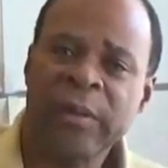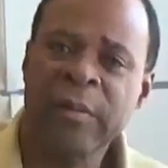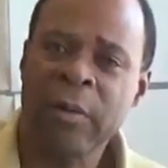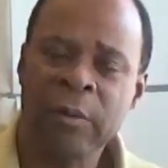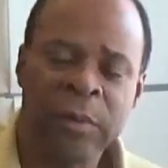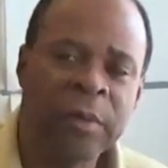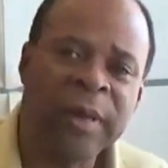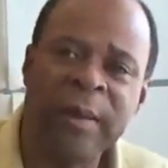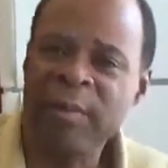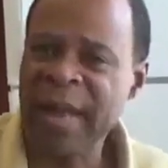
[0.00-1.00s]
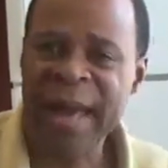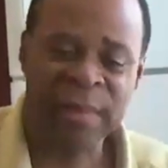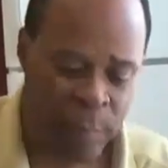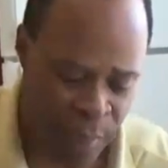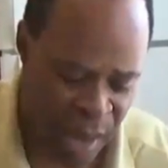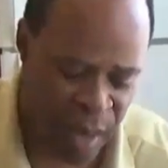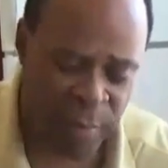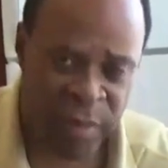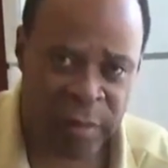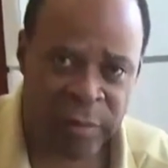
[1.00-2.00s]
No, okay, at the bottom
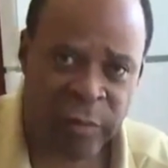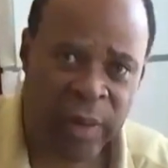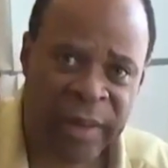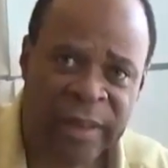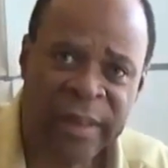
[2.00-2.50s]
of the screen.